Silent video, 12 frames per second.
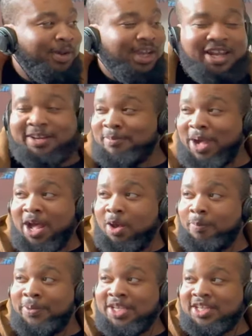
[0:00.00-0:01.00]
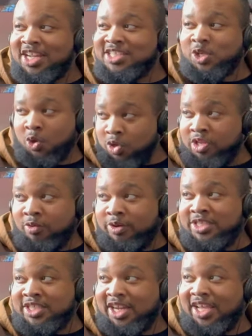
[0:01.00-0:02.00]
but in my opinion, that's the only
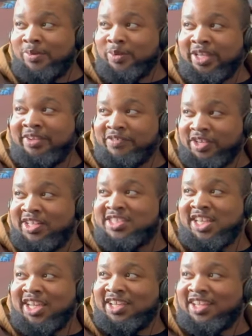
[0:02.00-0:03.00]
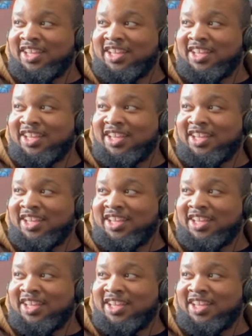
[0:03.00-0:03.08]
reason that he would give her a tech